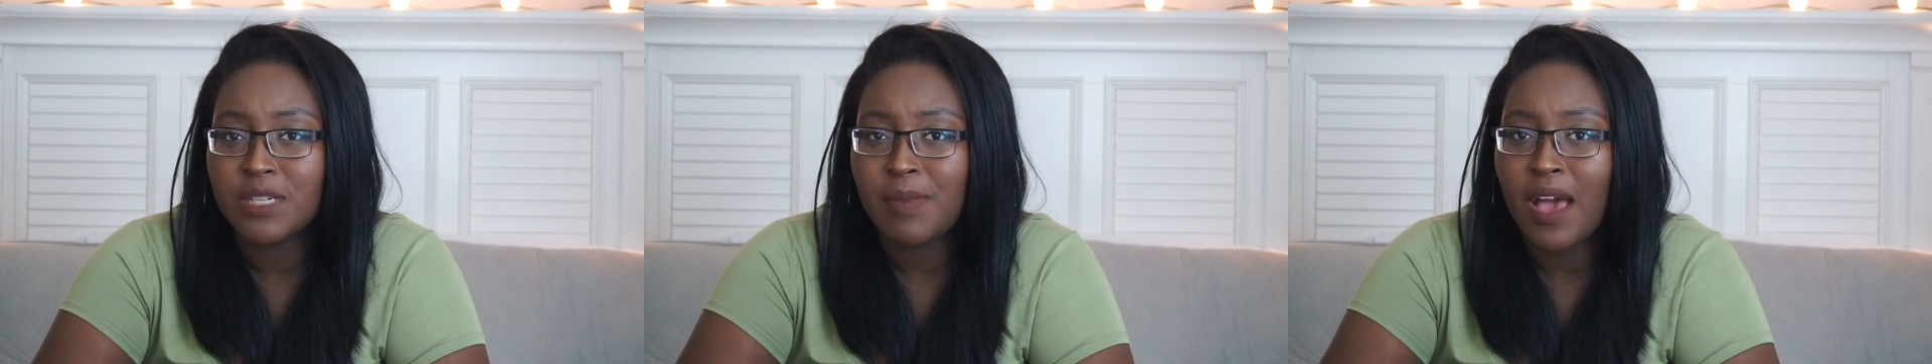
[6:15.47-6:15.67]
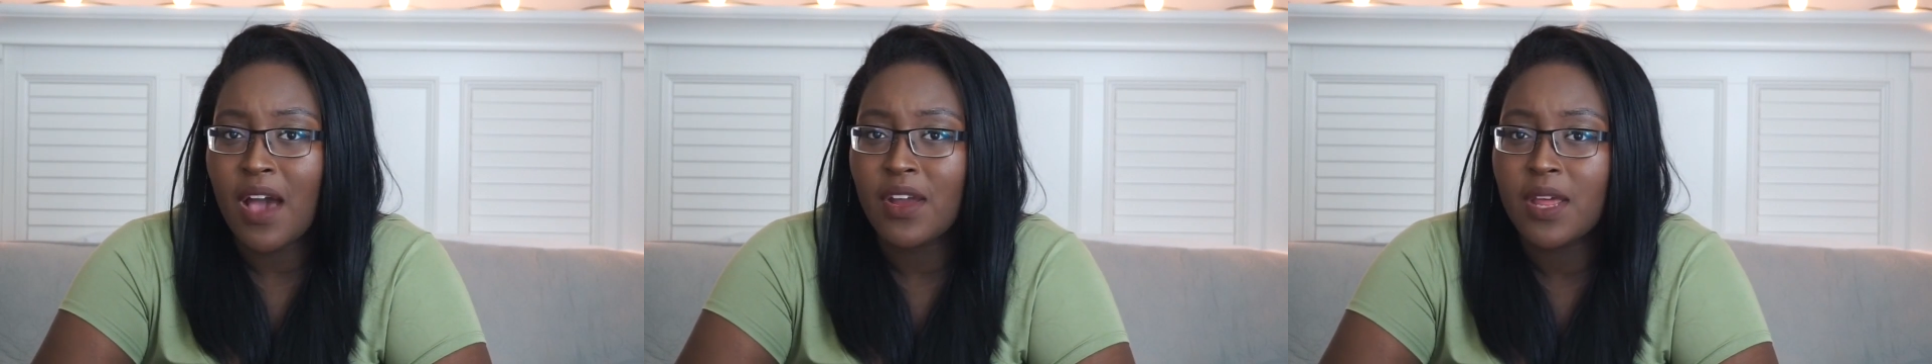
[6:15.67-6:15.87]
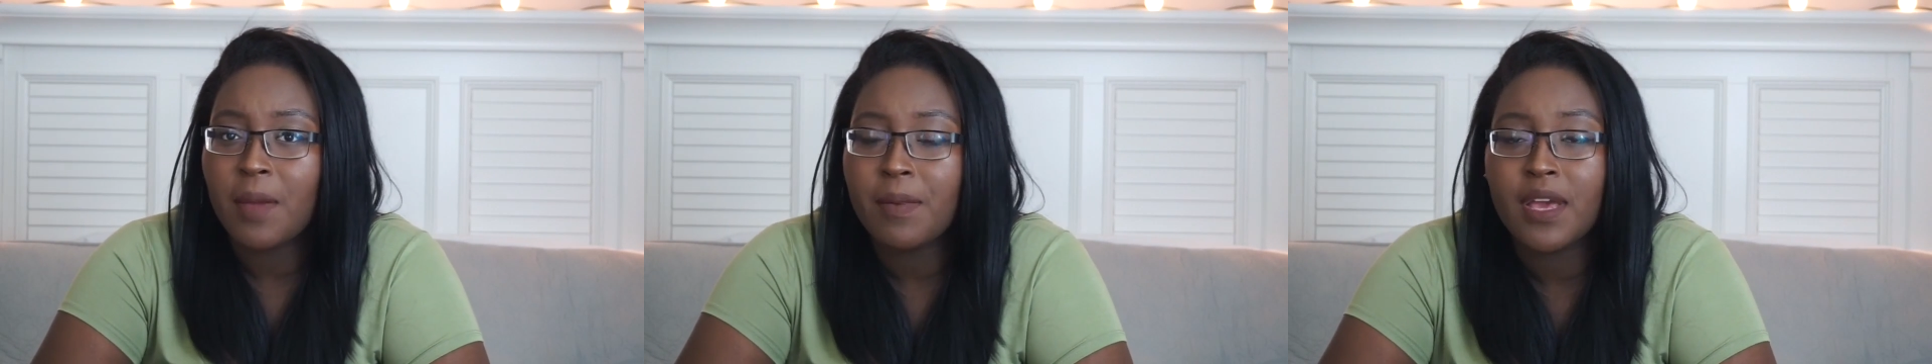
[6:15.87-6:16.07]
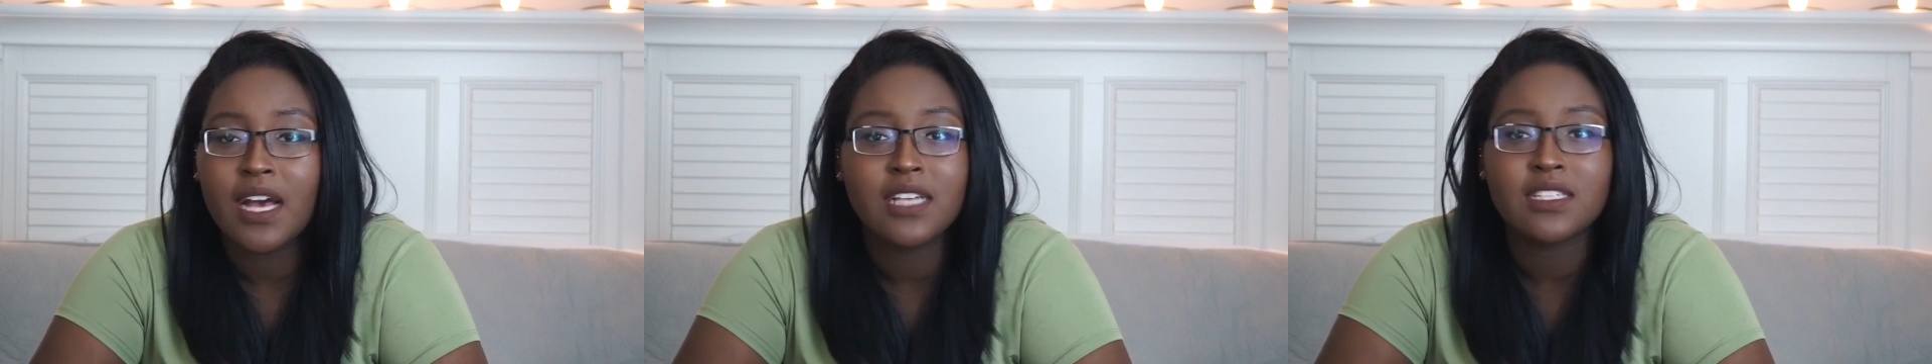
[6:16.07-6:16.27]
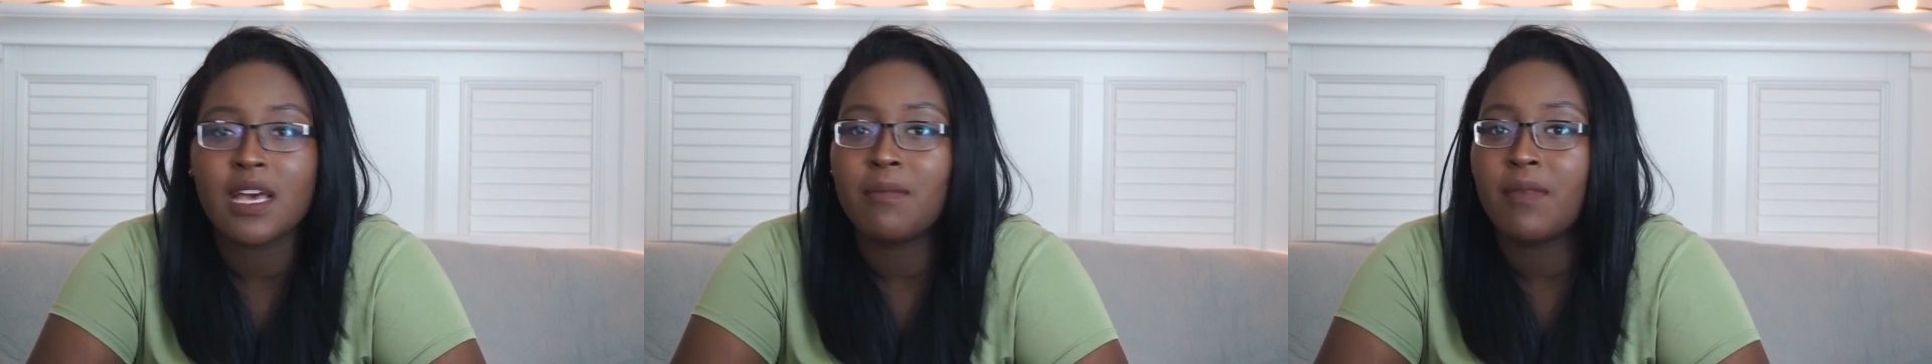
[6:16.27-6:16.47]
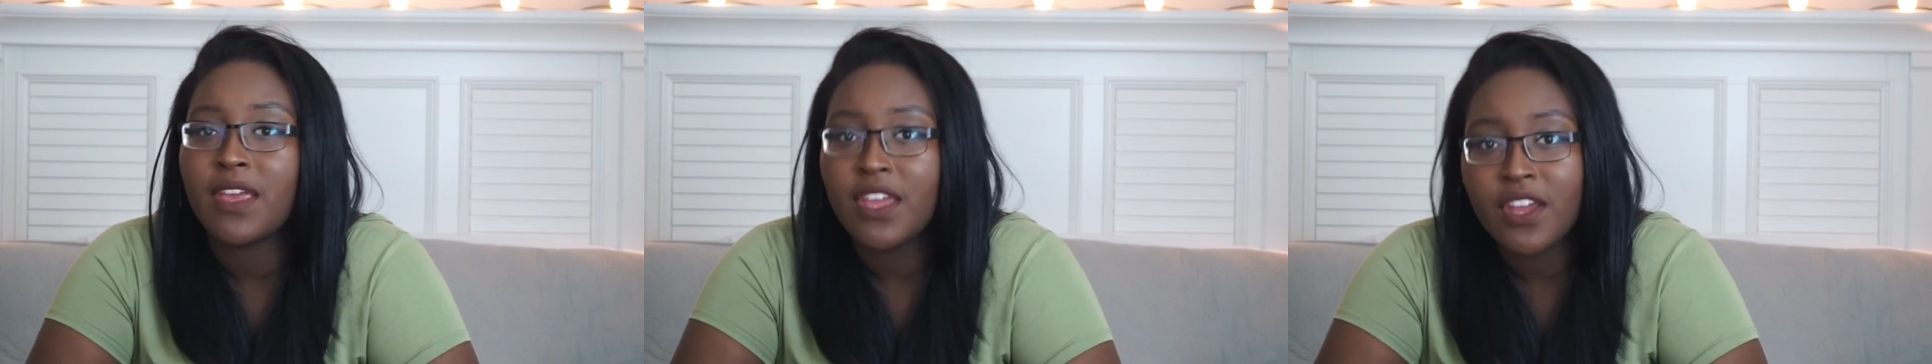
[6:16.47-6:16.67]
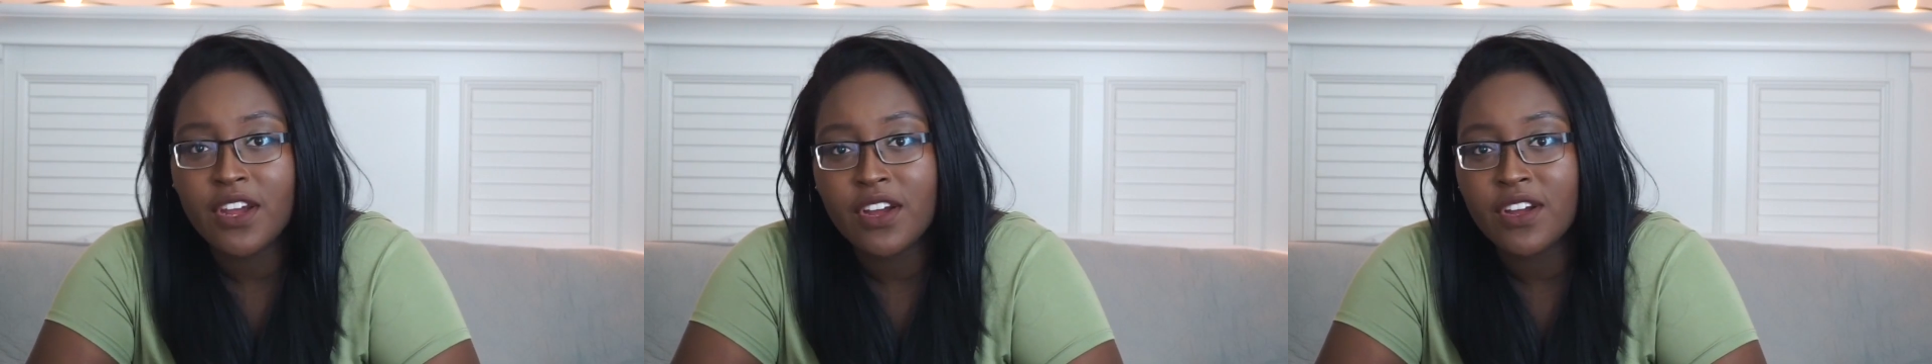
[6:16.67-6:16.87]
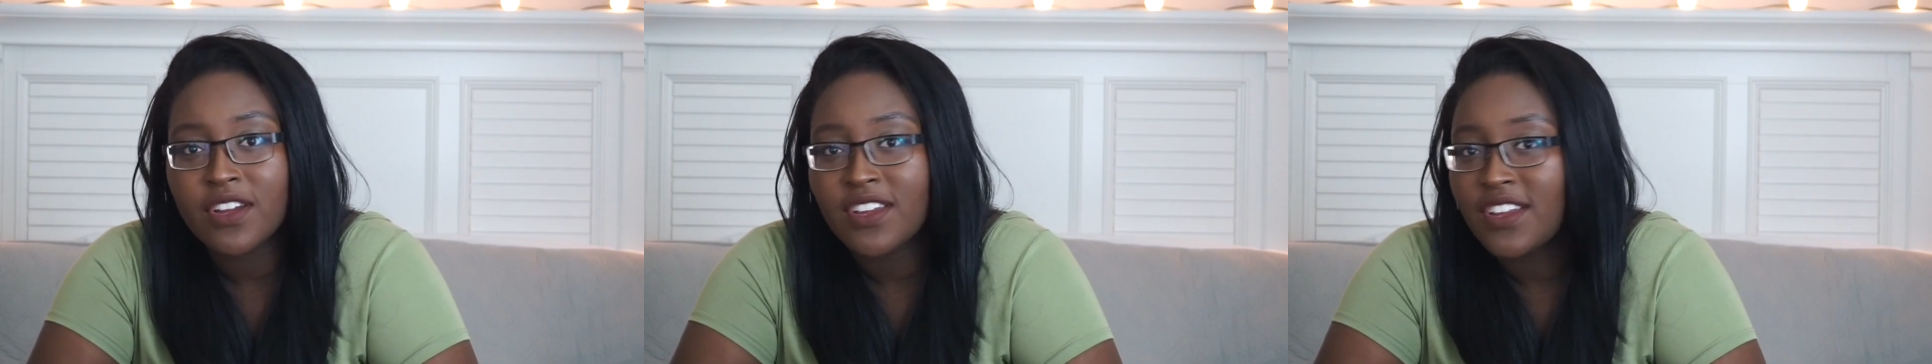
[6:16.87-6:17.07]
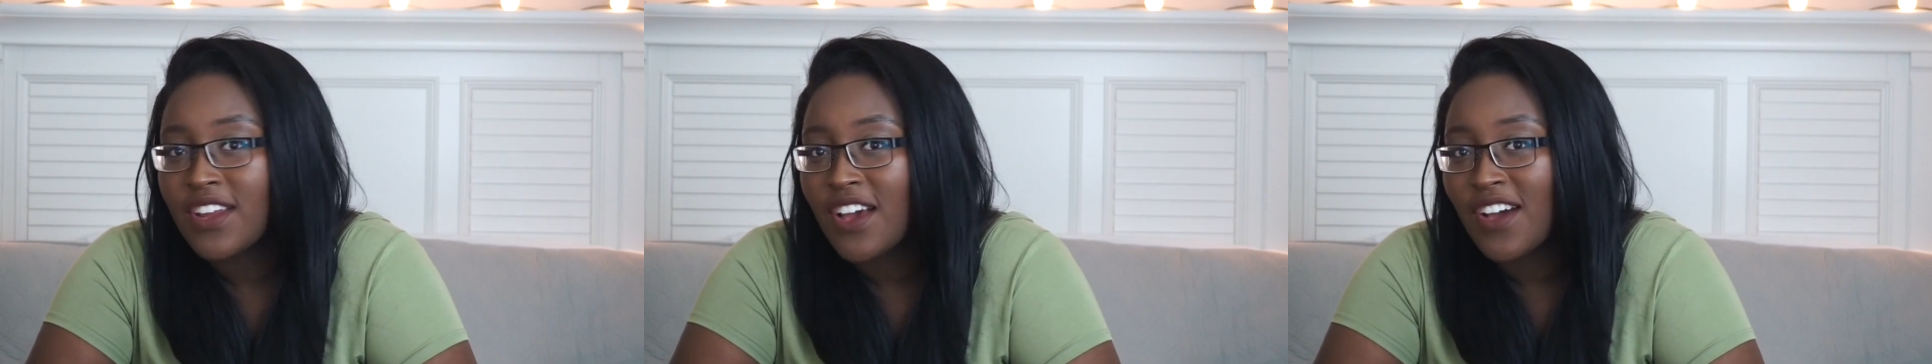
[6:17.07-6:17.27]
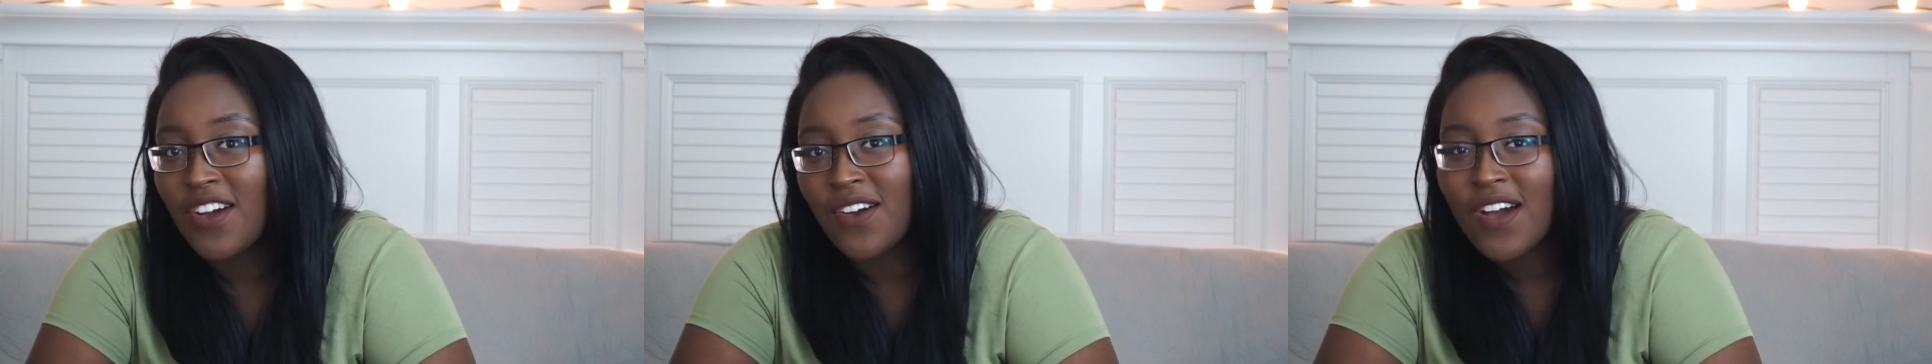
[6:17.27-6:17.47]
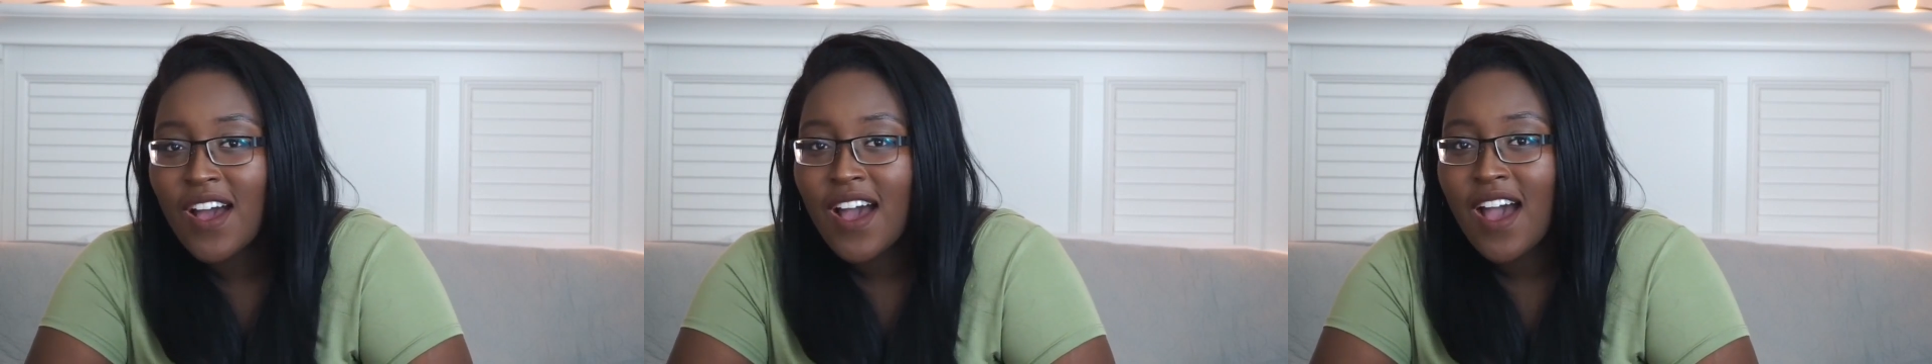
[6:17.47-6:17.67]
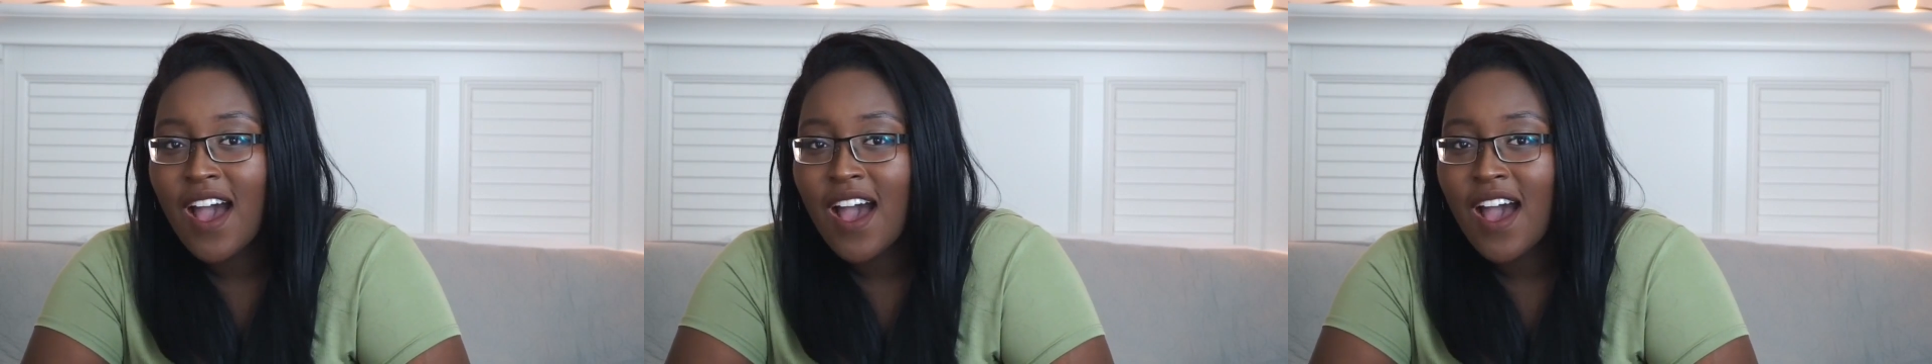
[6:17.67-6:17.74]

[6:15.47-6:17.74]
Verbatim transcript: about it because I'm here you know